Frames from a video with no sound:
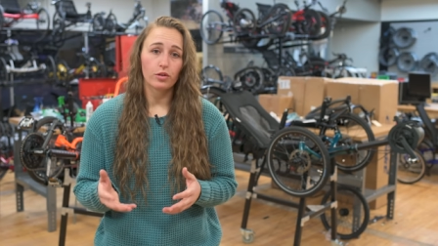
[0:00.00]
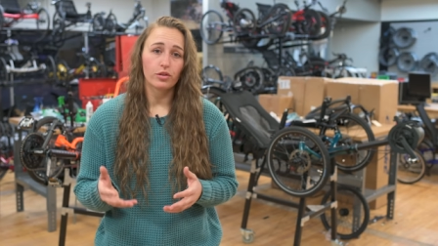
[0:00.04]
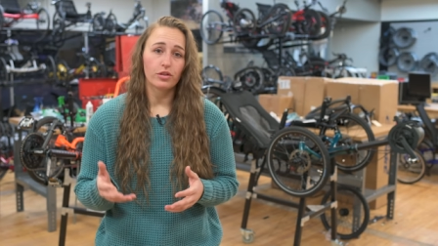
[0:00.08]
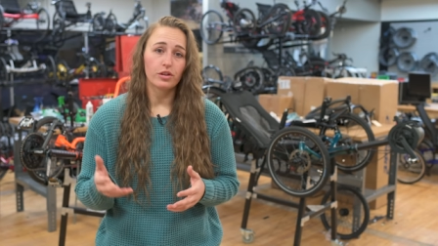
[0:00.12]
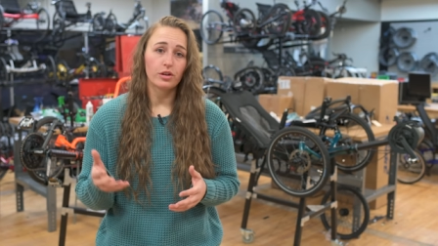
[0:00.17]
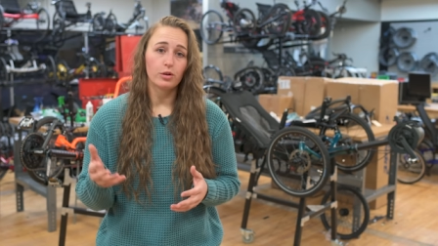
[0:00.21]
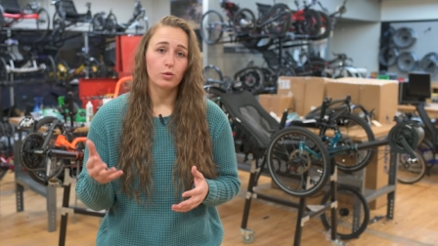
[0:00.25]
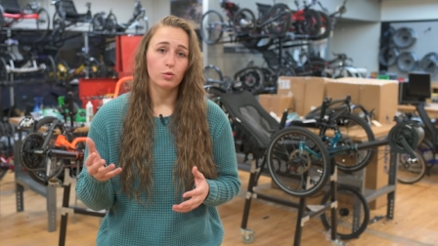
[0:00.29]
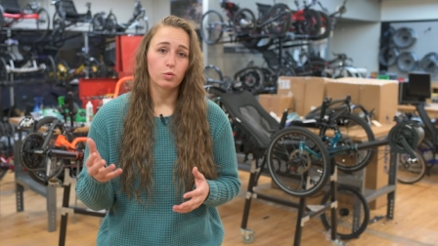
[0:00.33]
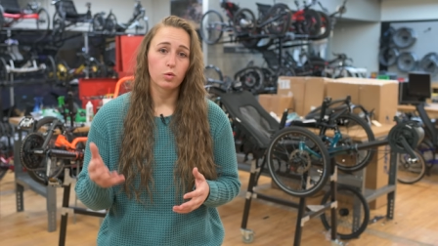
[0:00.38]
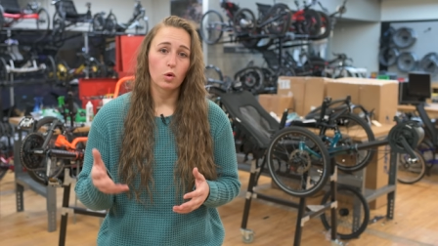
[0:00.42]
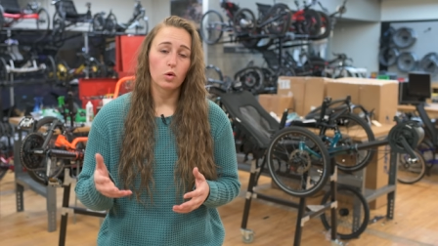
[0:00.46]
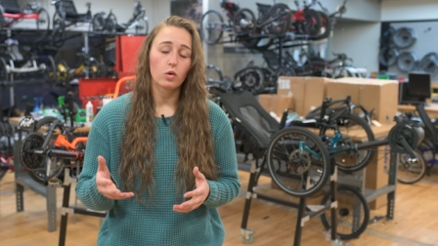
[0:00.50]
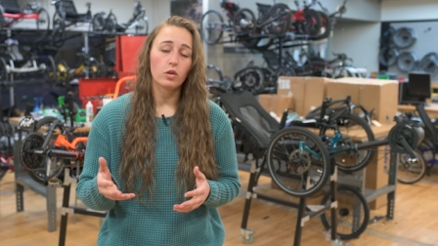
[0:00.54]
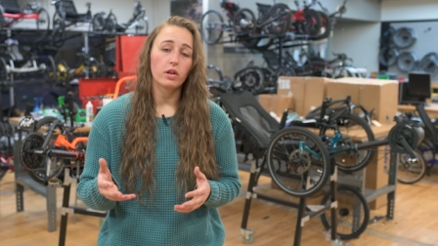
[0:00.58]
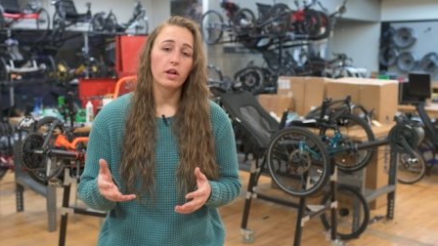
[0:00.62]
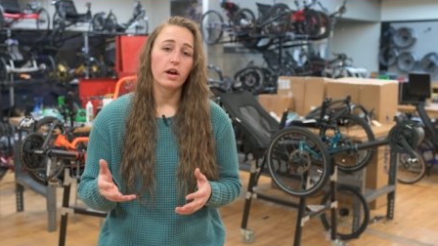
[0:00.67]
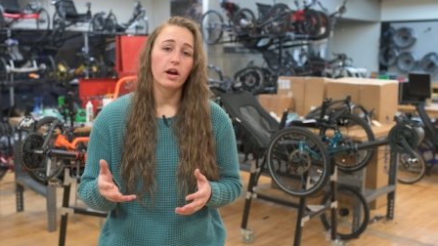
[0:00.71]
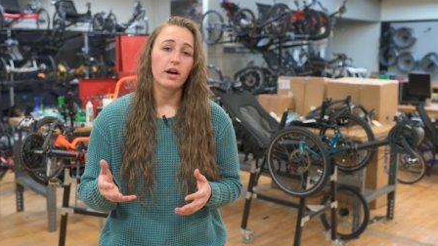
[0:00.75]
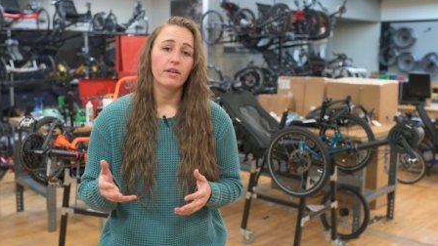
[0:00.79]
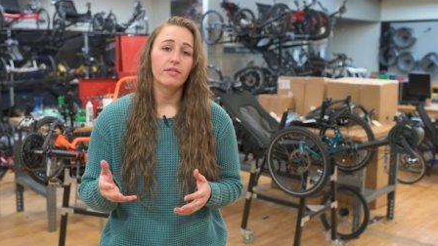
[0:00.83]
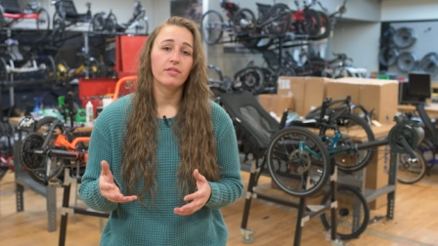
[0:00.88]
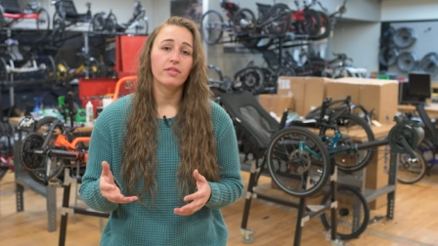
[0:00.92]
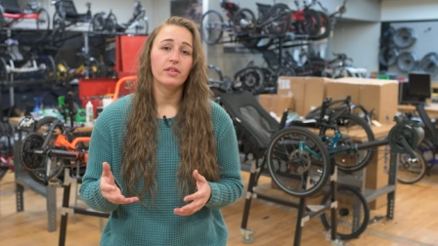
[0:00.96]
the
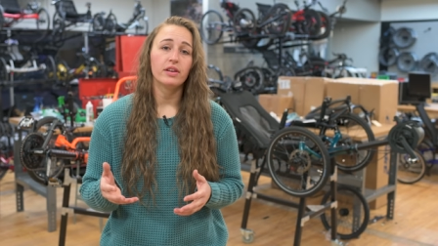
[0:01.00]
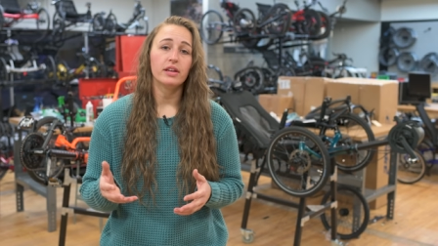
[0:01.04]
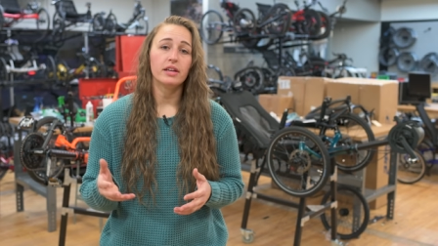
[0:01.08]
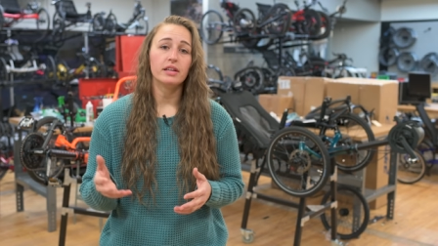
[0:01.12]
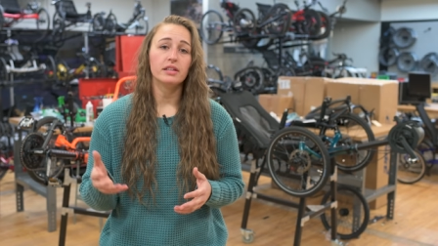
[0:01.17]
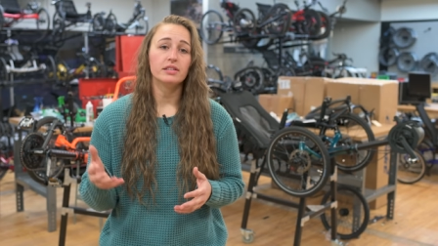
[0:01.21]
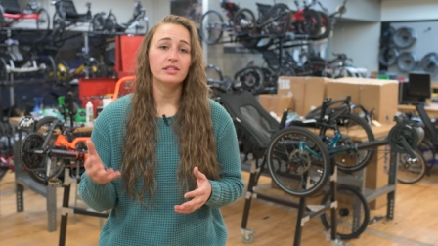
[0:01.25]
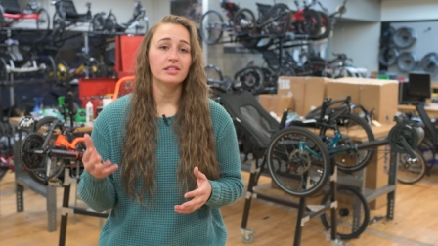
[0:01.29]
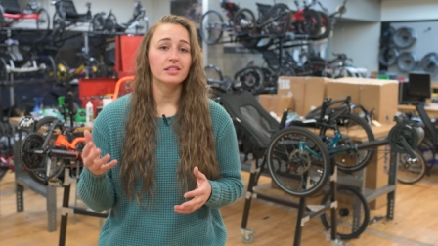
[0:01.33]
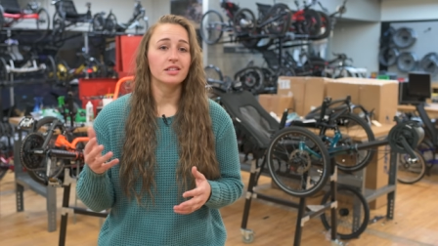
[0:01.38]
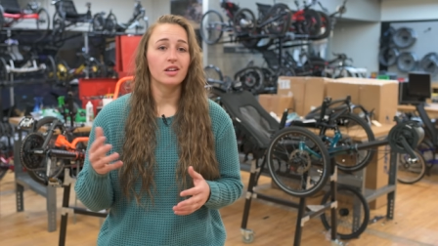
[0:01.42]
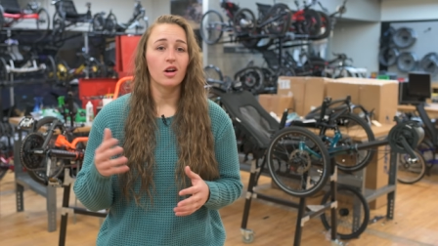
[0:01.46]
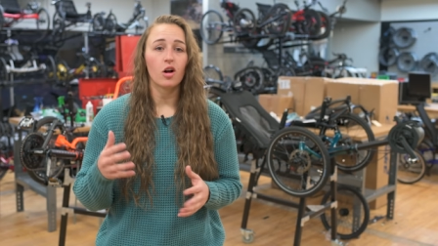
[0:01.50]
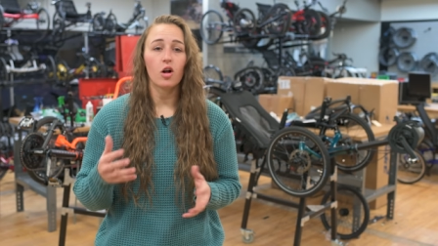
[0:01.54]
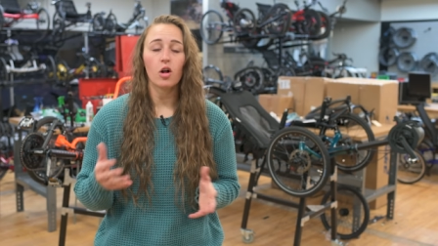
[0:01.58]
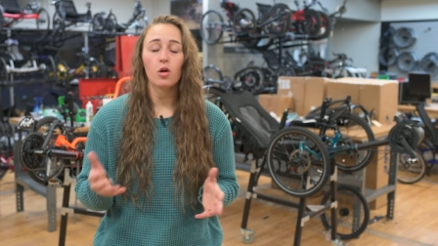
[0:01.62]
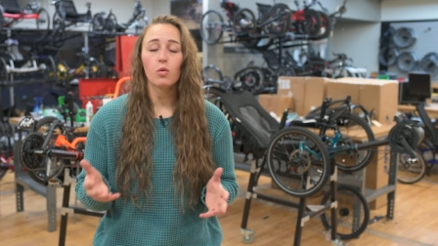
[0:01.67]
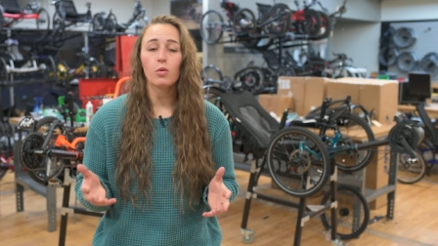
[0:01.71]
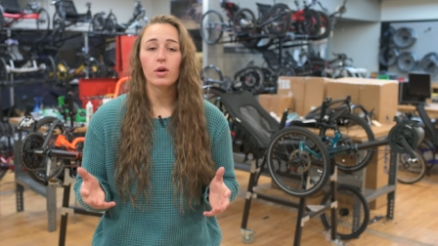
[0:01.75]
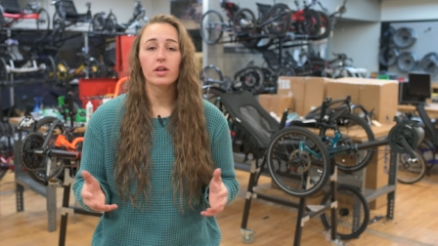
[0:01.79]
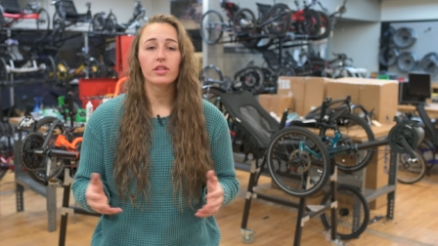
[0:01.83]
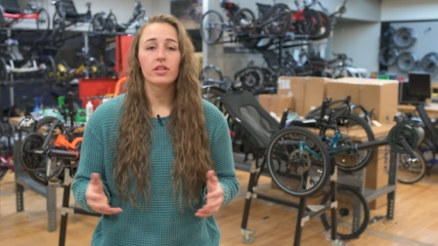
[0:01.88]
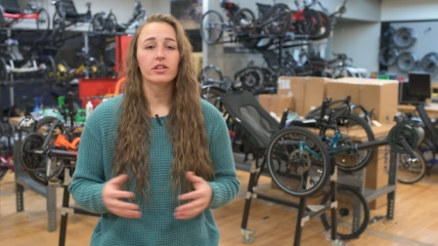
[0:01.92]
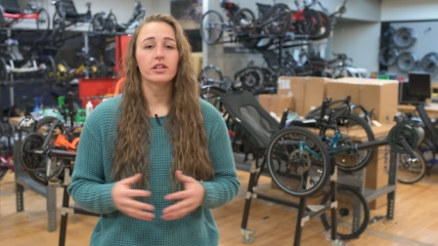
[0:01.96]
Rohloff is an
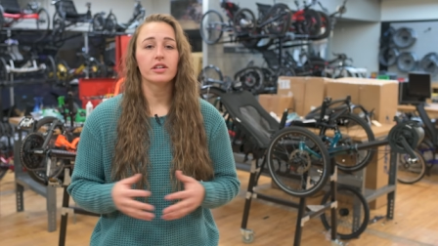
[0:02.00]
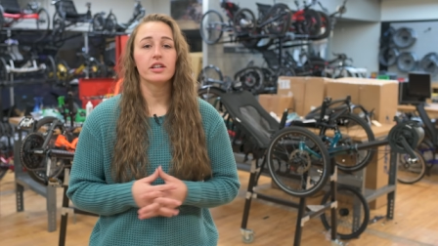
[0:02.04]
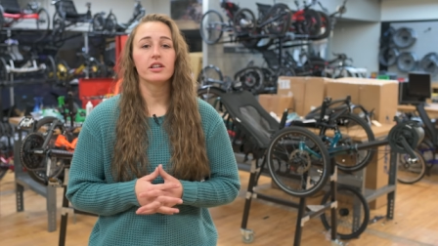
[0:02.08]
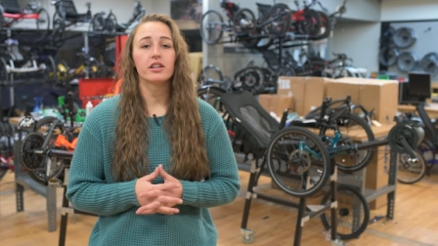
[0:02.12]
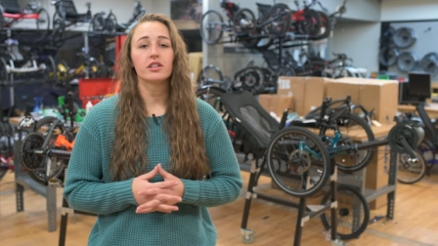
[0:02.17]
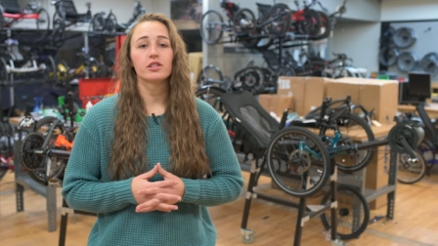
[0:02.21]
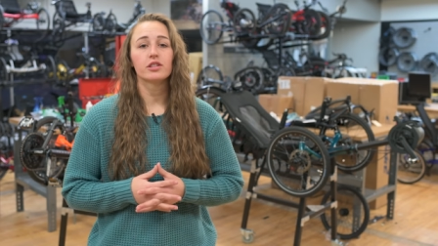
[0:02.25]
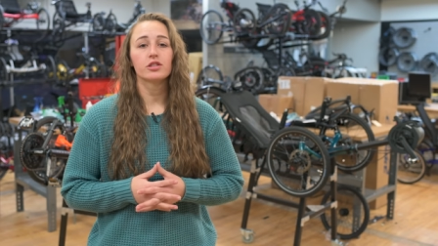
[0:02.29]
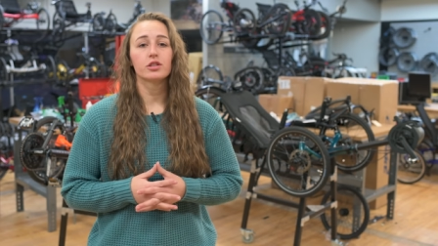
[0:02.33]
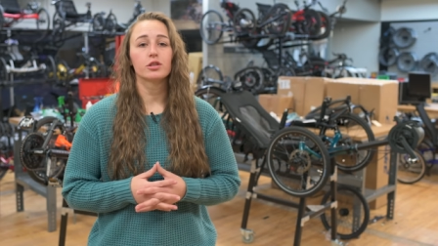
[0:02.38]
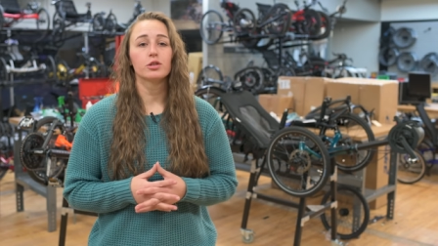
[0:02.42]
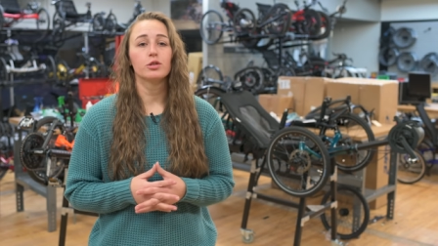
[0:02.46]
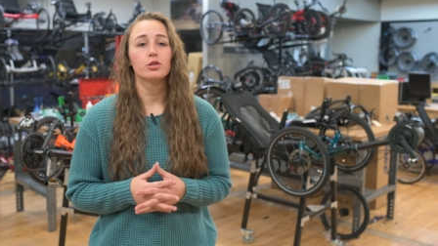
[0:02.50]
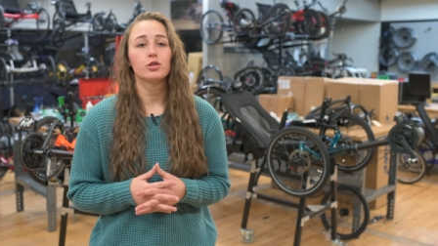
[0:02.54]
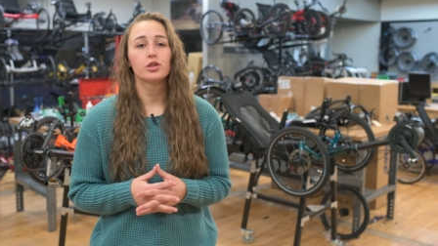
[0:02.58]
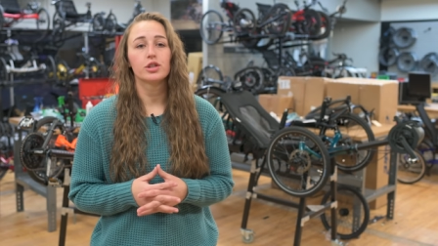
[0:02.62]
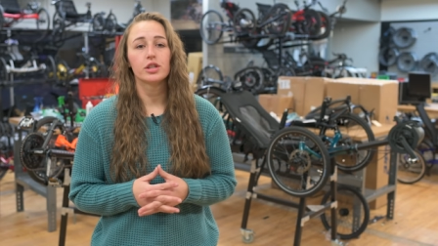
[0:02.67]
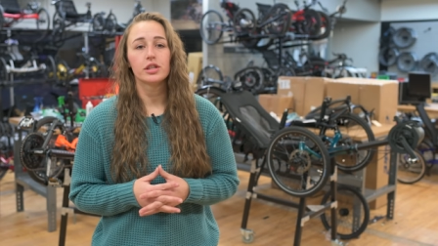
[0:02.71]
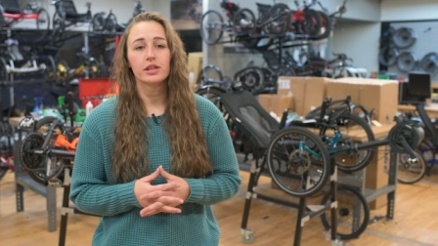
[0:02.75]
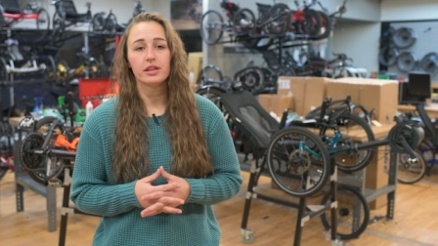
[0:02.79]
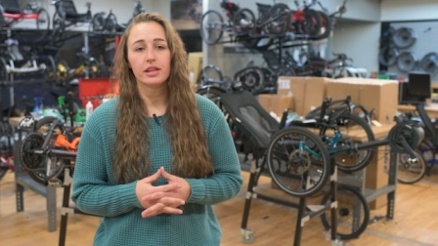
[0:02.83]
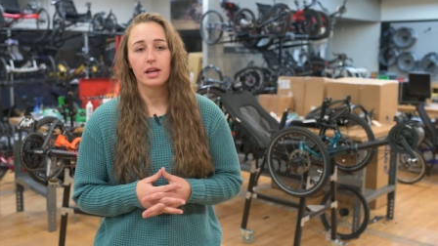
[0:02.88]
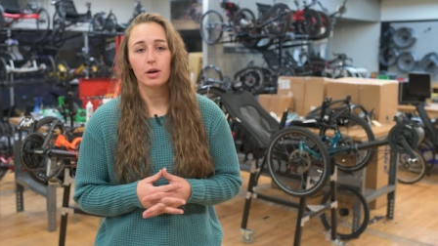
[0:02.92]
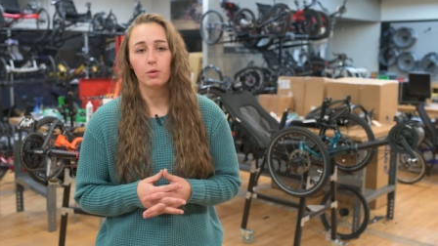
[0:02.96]
all-weather gearing
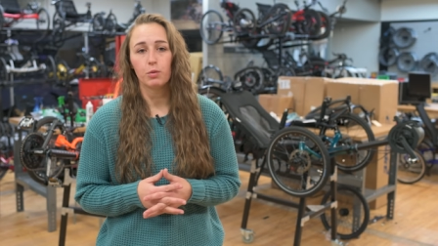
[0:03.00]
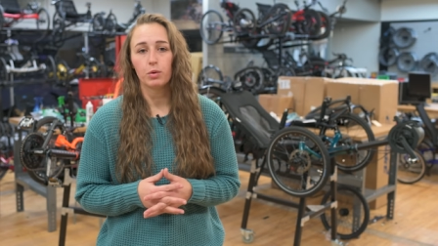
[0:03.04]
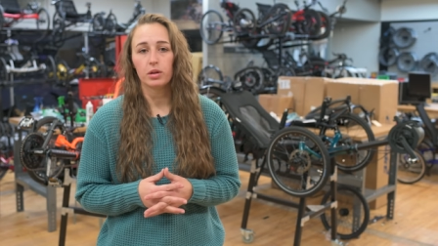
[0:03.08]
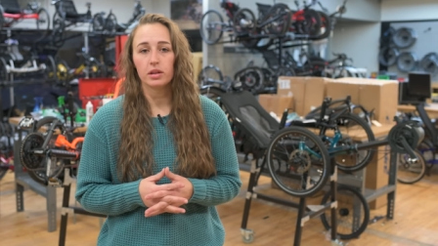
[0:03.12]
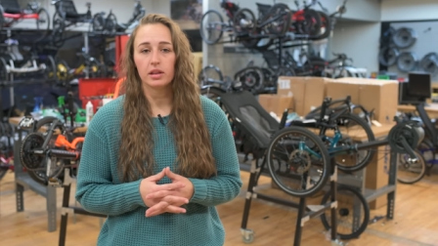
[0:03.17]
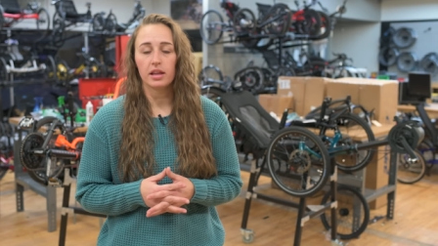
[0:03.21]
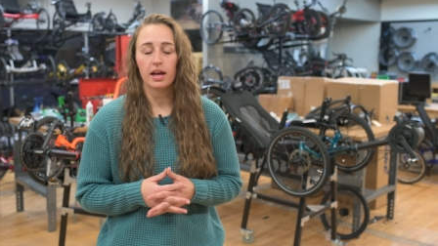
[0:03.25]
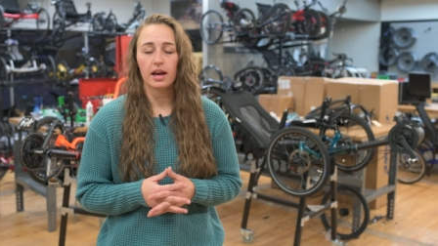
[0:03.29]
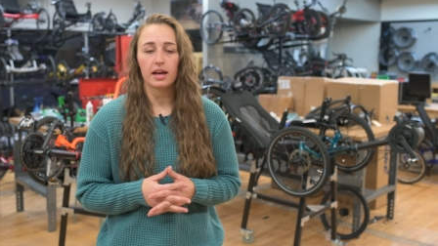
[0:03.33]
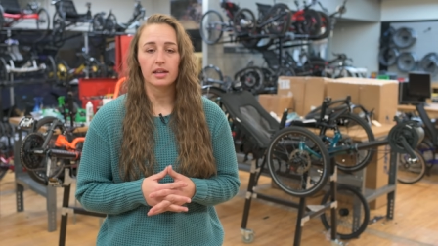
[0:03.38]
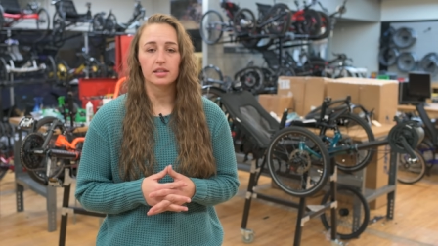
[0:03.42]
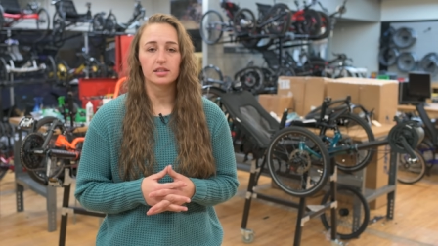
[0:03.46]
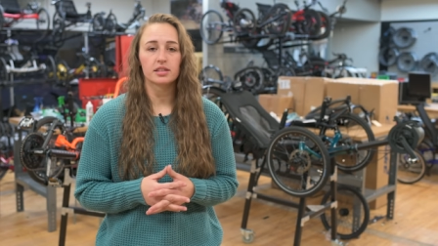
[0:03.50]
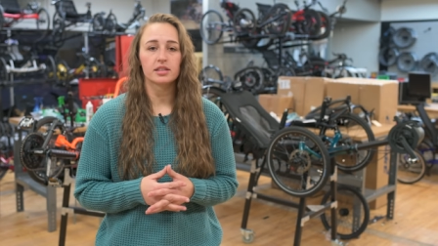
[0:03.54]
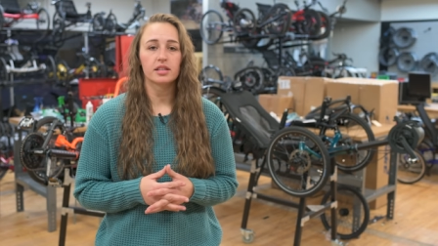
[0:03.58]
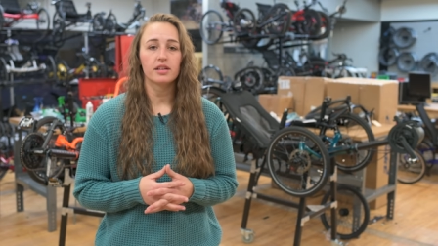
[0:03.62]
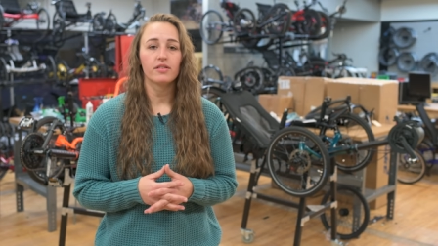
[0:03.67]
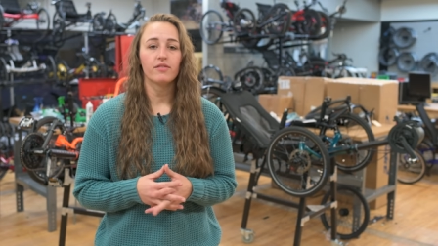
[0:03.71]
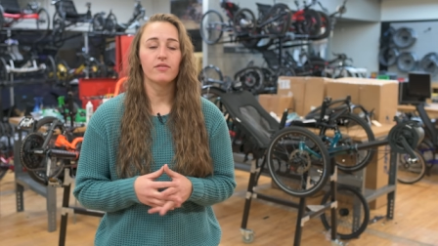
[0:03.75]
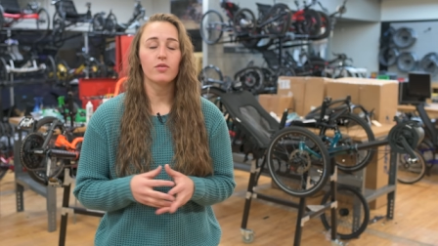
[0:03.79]
solution that will last